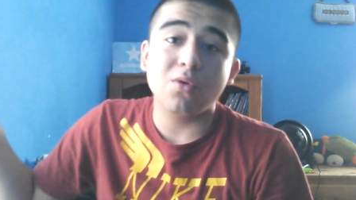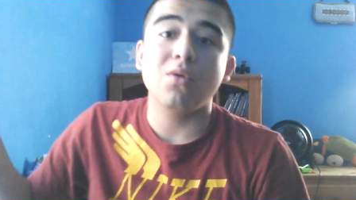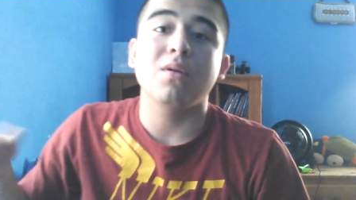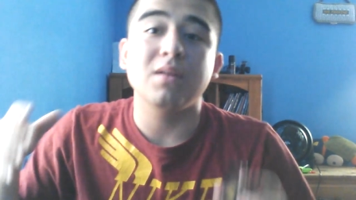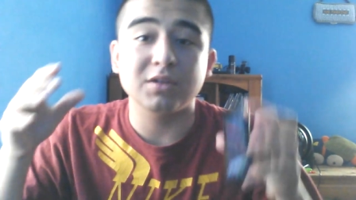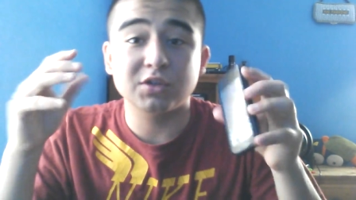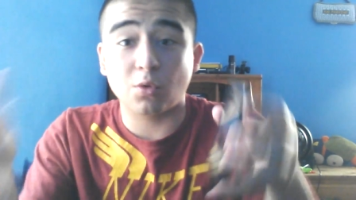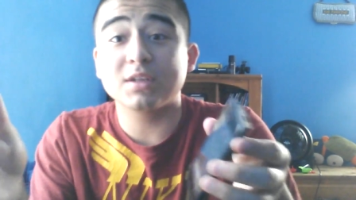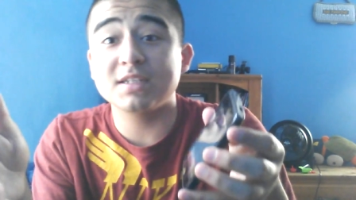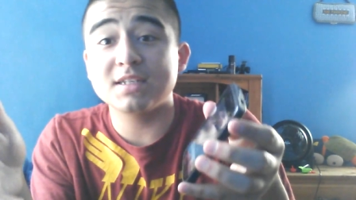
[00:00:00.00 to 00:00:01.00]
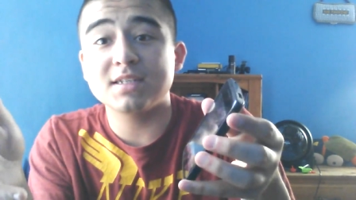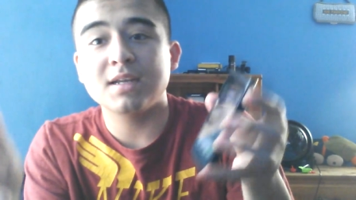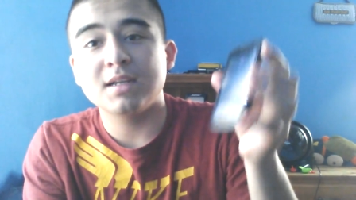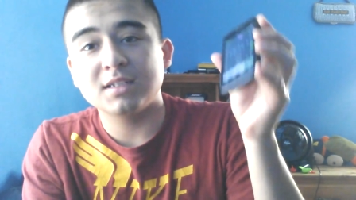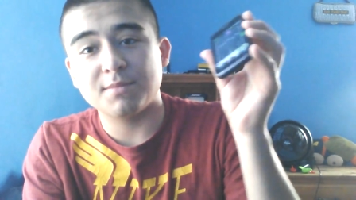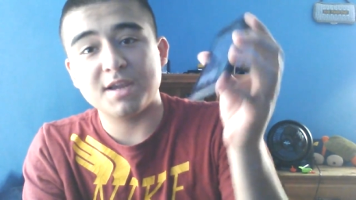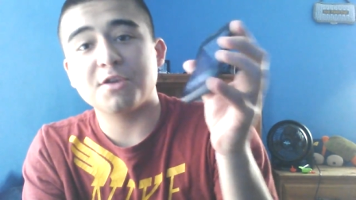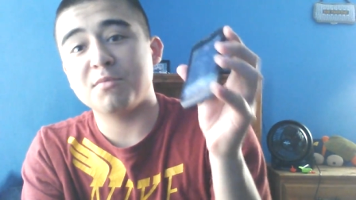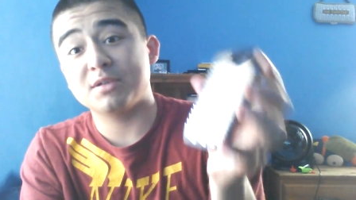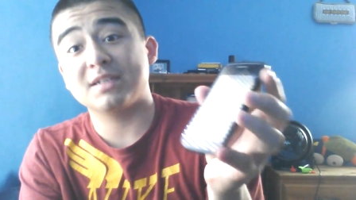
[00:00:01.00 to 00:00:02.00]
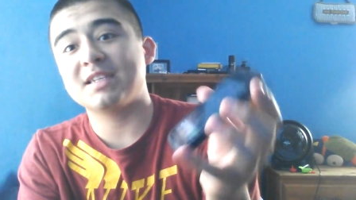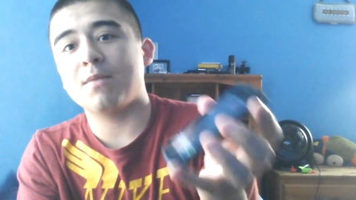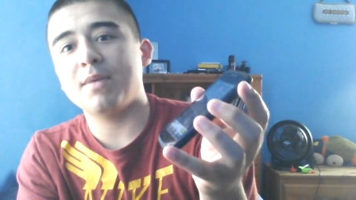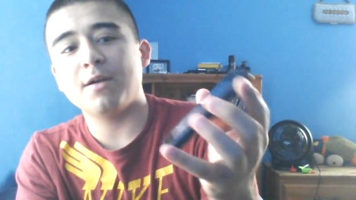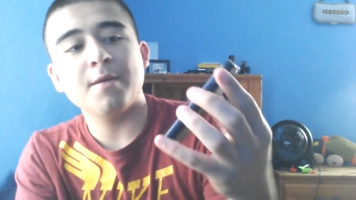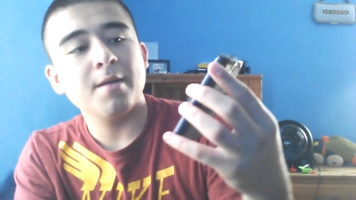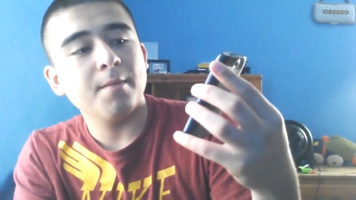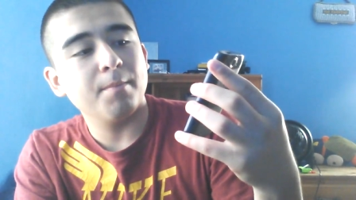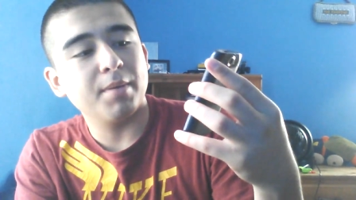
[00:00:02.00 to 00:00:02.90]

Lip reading: sources to make your music sound better. But this